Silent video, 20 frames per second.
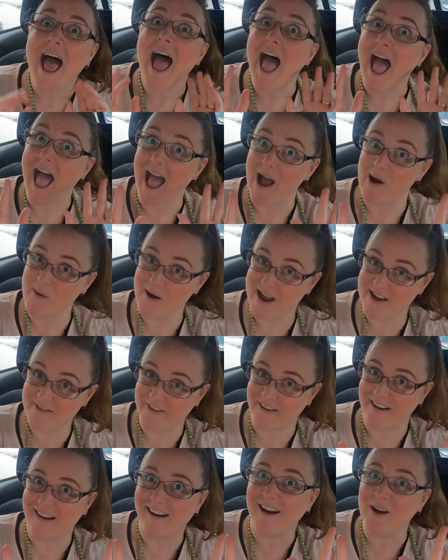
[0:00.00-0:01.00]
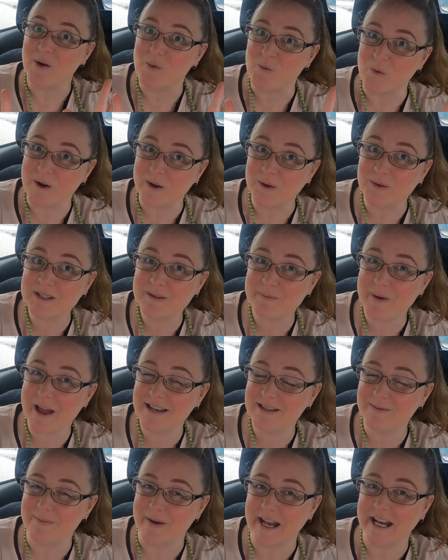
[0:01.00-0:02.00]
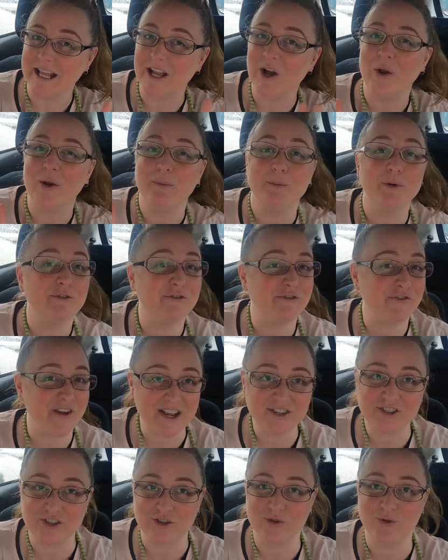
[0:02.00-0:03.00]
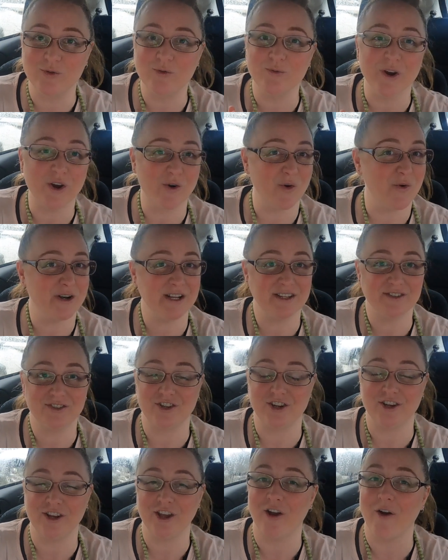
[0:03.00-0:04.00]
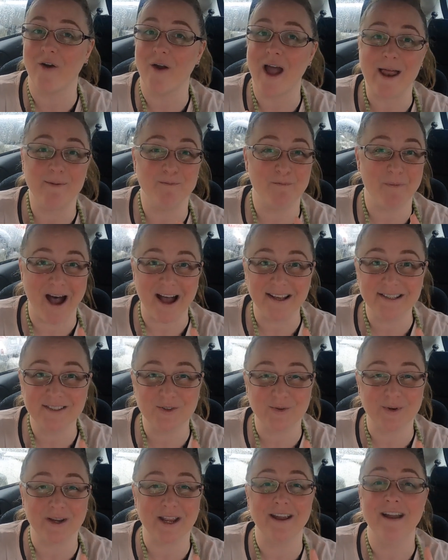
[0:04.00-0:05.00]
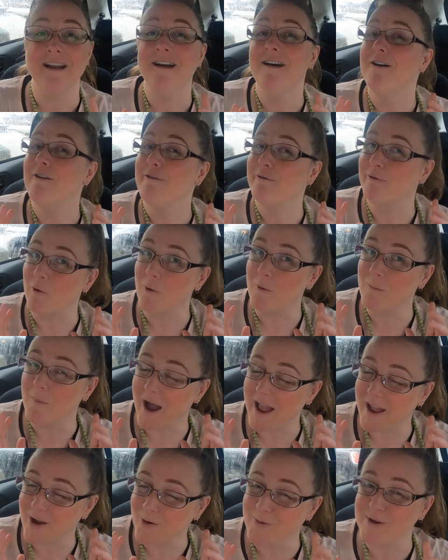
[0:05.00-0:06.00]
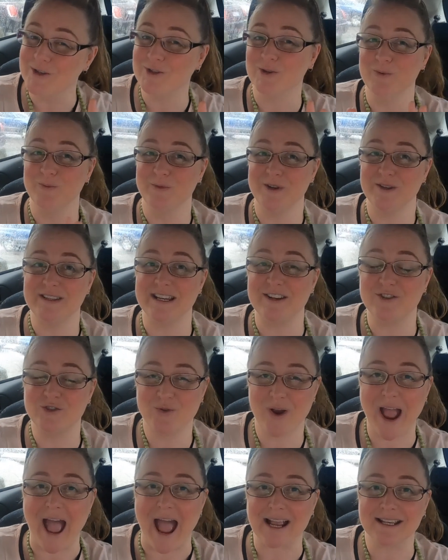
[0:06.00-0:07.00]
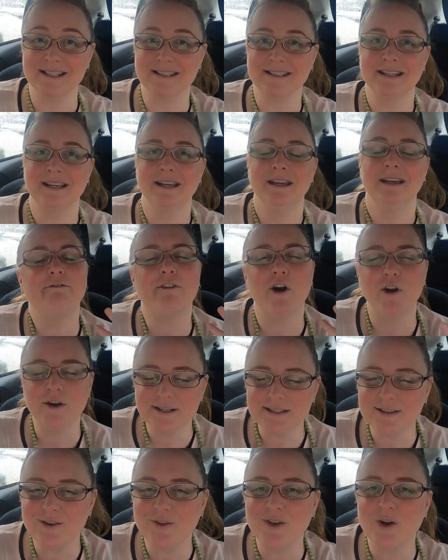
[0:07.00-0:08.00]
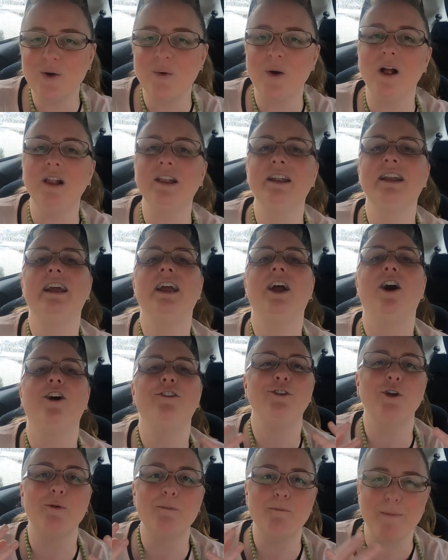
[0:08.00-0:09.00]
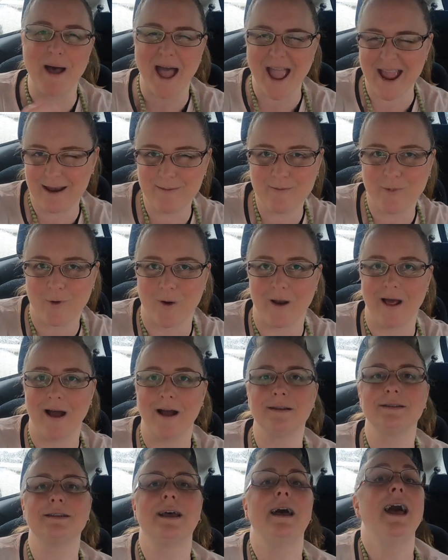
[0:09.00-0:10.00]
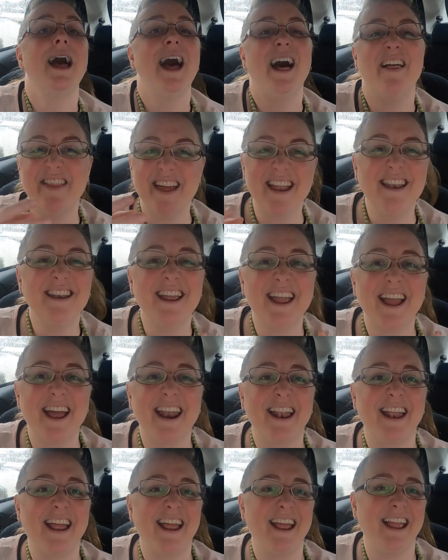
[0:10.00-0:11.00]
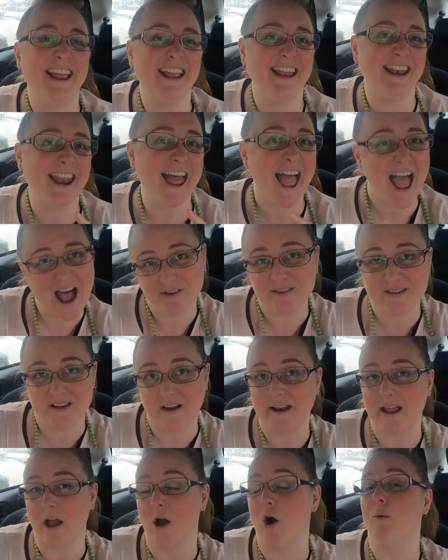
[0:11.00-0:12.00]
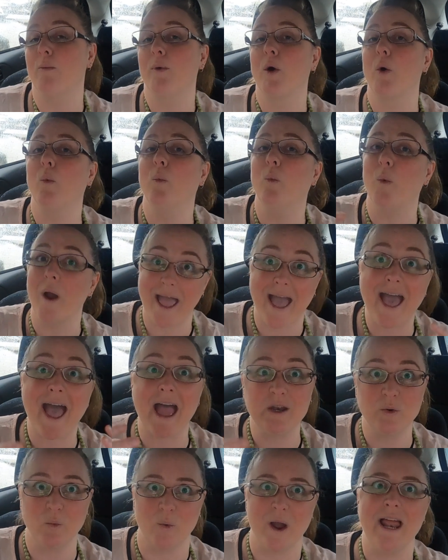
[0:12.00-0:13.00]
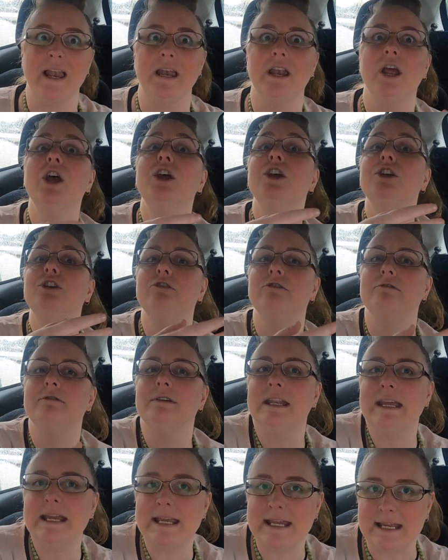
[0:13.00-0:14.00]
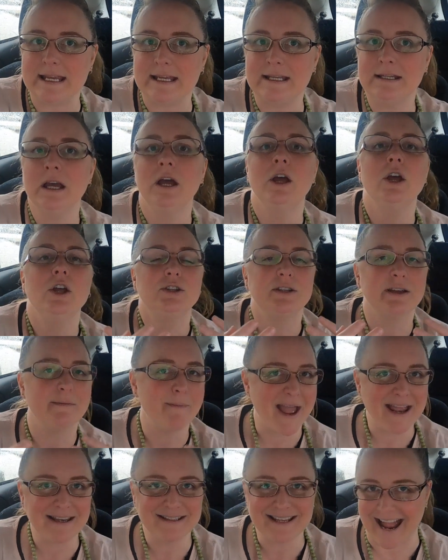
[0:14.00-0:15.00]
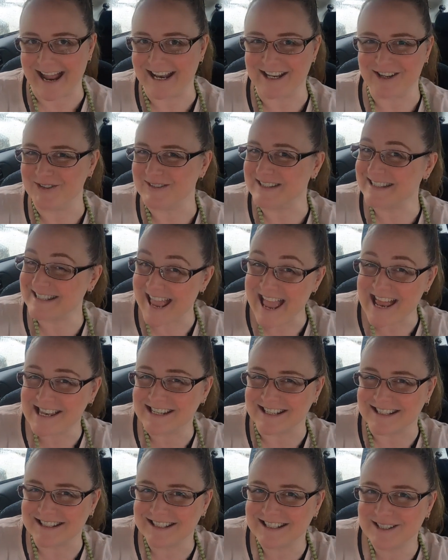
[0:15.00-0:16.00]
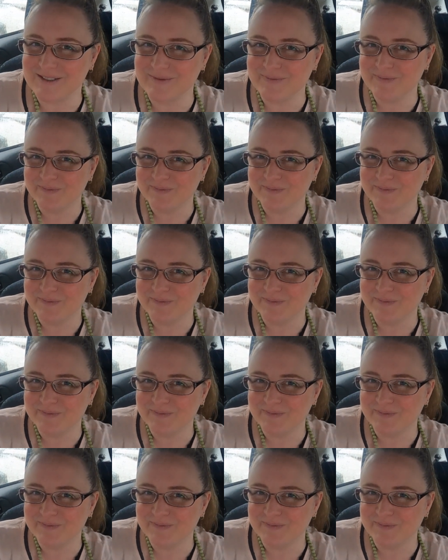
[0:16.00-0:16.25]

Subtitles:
However, I will spend money on a professional recording studio and mastering for my original music tracks. Focus on the quality of your main product and then get in outside help where and when you need to maintain your standards.